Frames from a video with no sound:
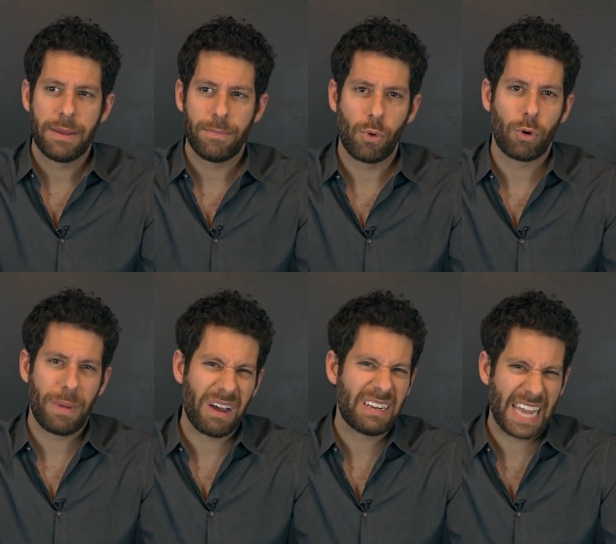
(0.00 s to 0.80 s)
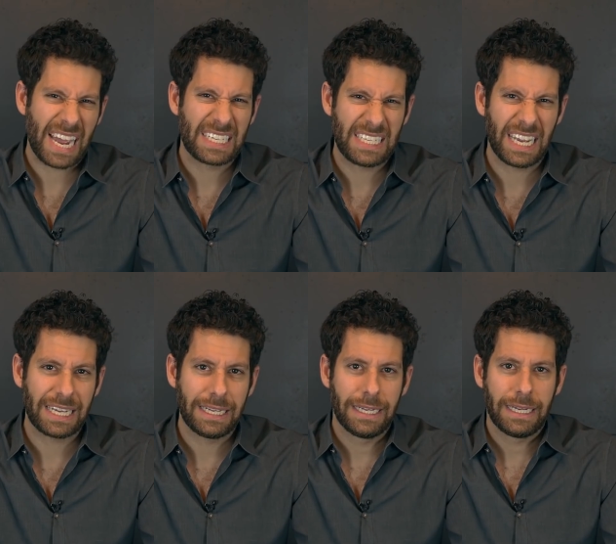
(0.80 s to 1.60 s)
more about
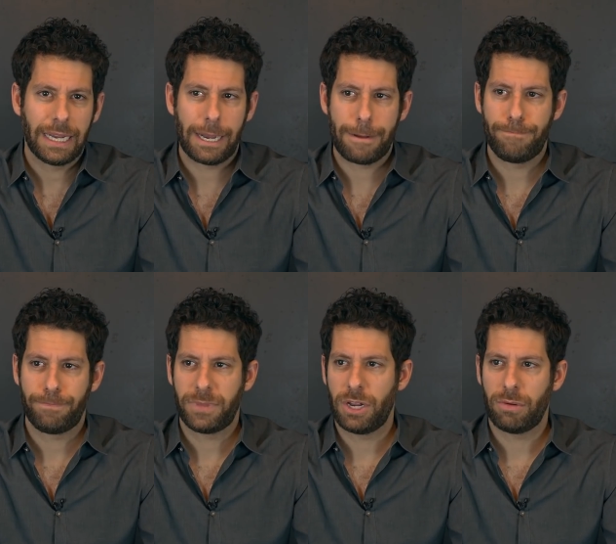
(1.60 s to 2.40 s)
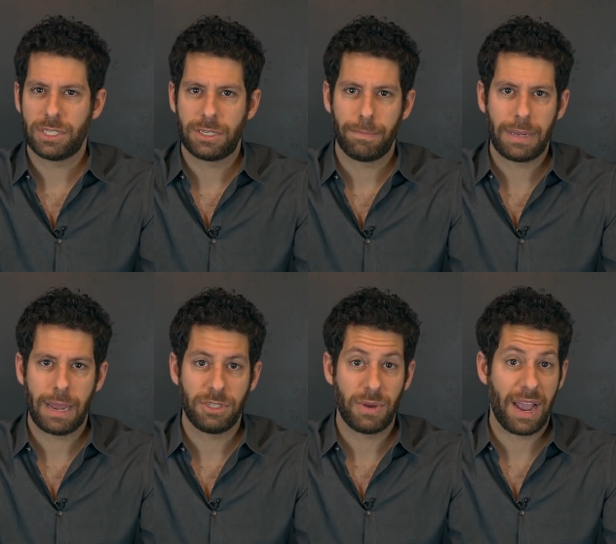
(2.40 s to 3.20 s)
texting, uh, you know, and
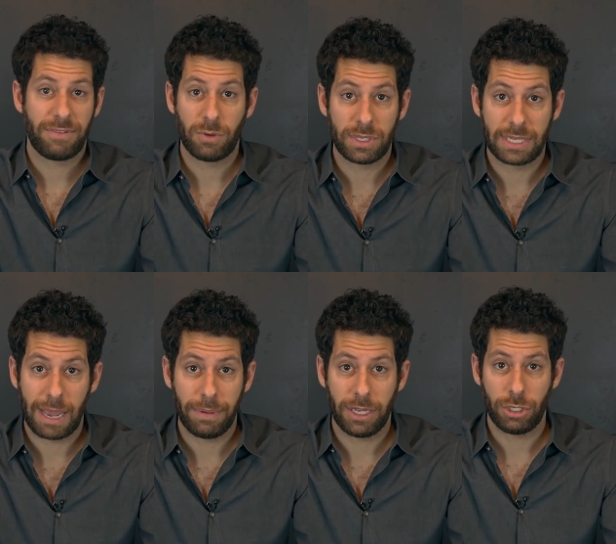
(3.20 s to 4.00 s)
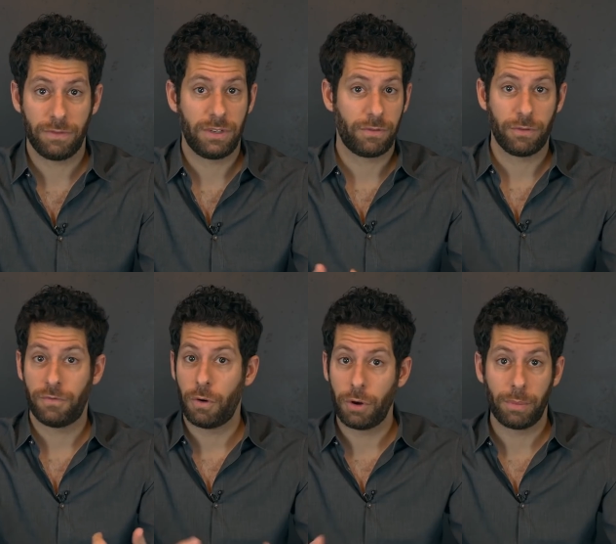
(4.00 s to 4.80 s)
sometimes you have to WhatsApp because you have different
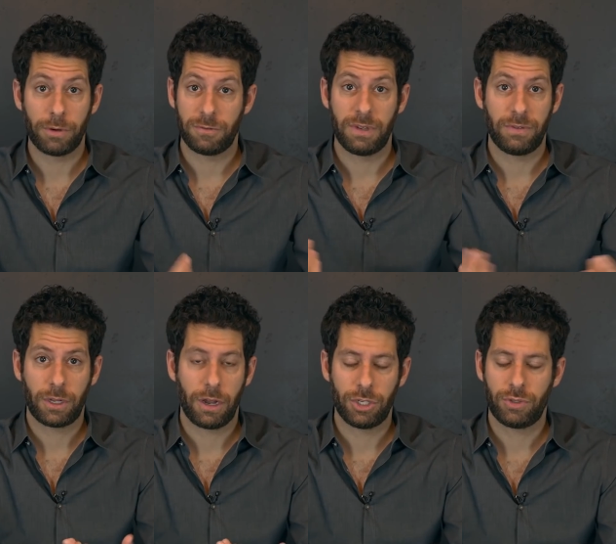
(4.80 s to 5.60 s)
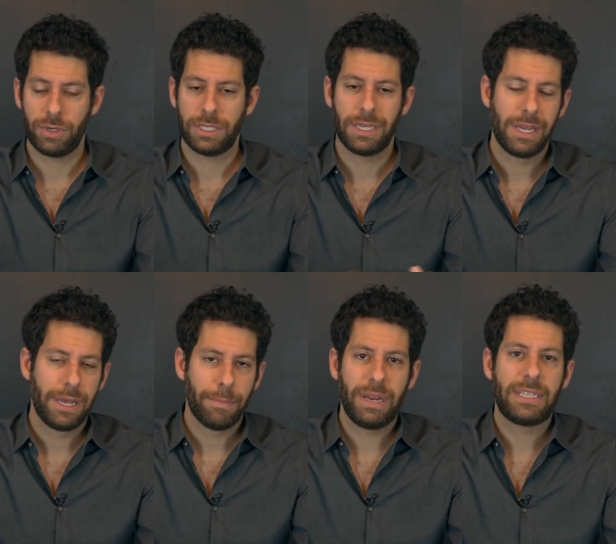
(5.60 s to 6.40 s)
phone numbers from different countries,
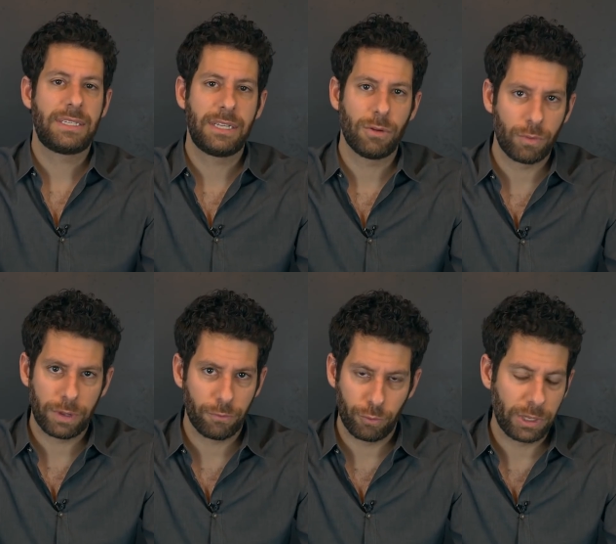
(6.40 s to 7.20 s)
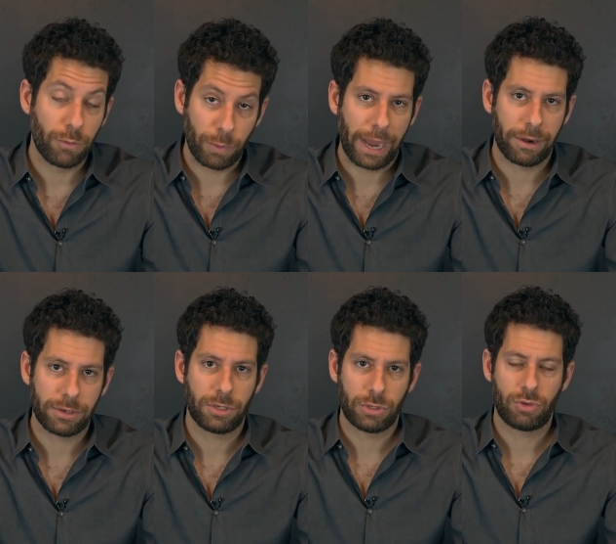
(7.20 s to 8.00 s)
but it's still really rare.
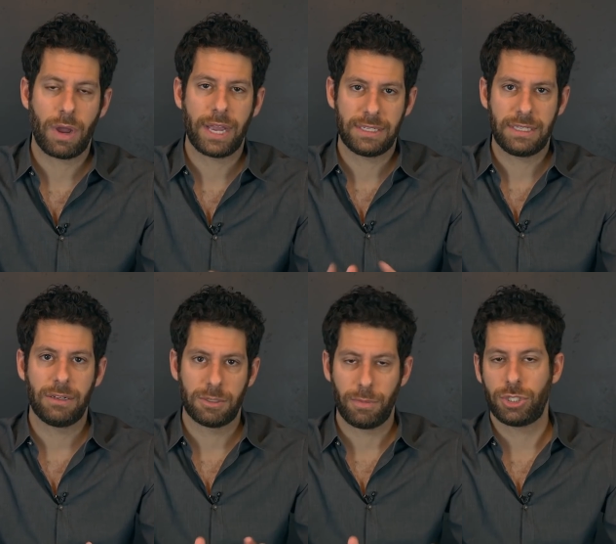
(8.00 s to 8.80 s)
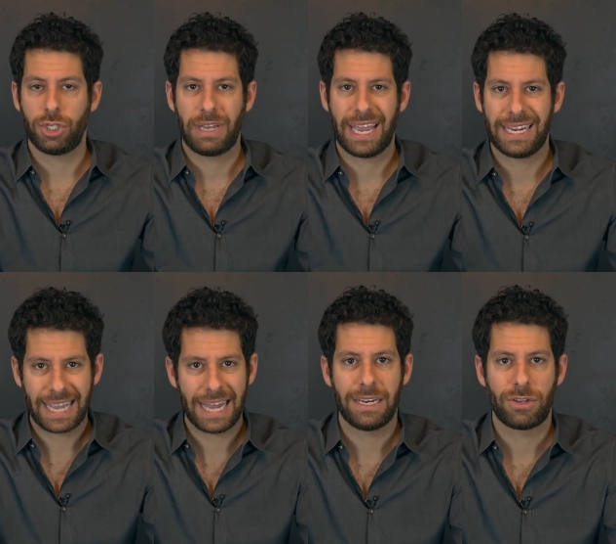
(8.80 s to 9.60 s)
So try still as much as you can to
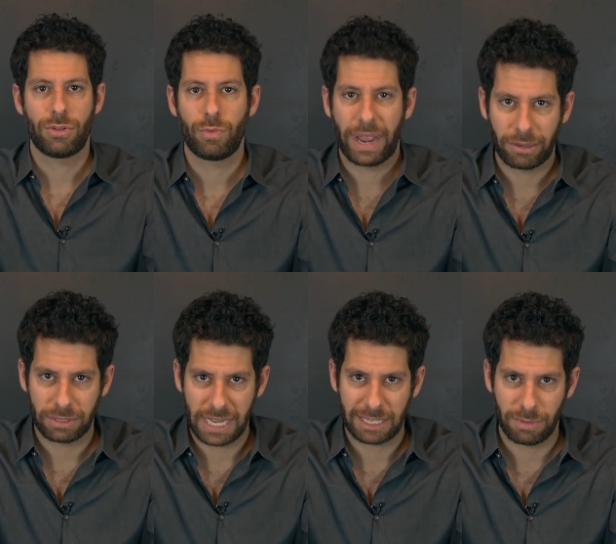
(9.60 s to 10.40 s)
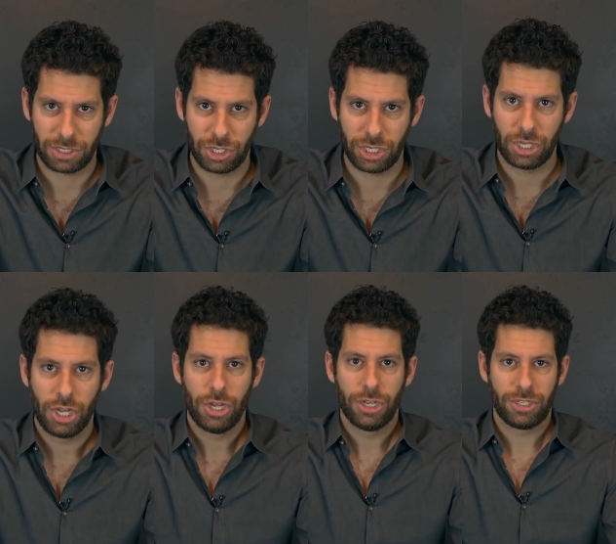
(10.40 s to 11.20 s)
get into the regular text messages
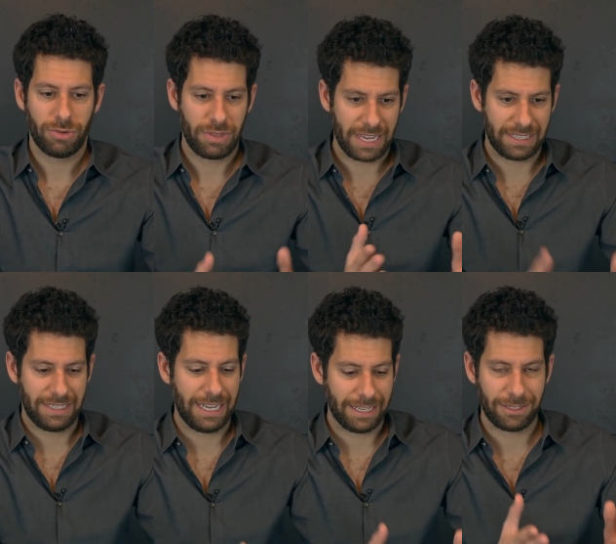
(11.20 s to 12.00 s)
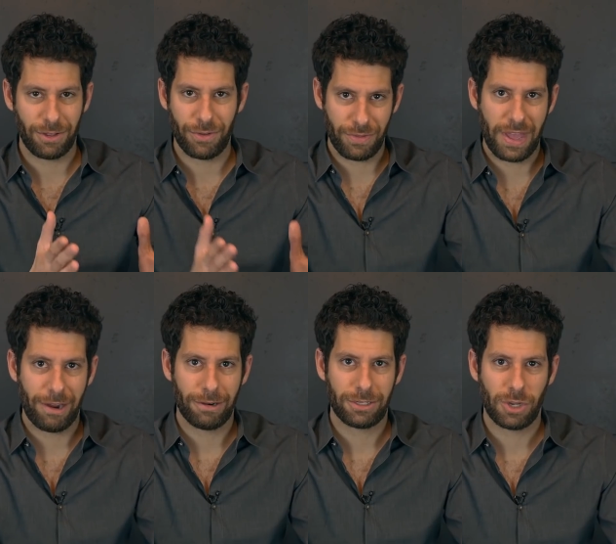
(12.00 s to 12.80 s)
so they see it, so they're
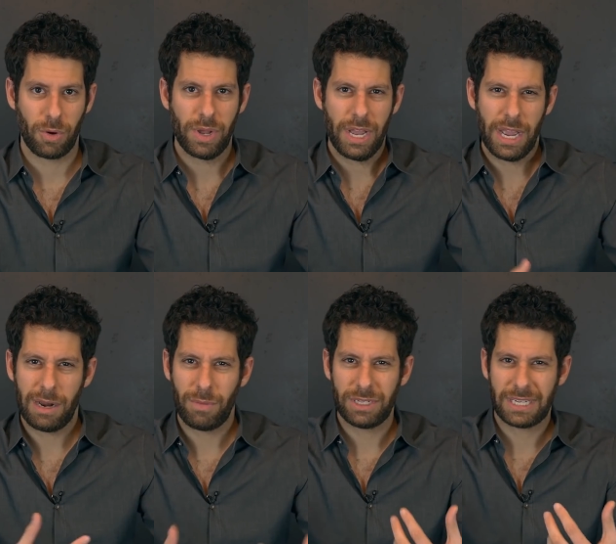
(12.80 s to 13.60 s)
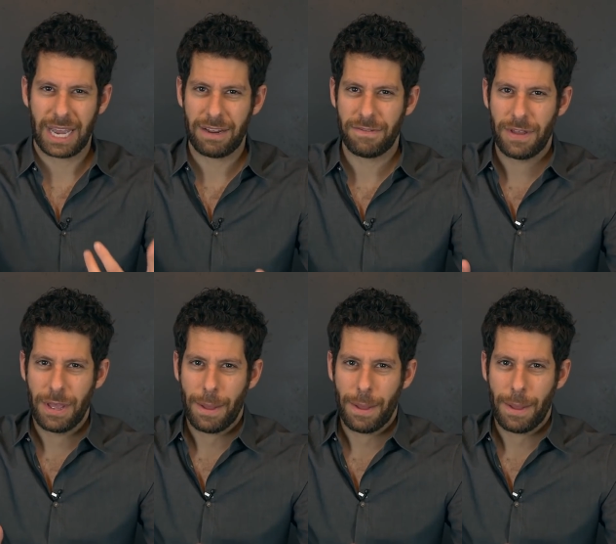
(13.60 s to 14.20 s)
there. So it almost kind of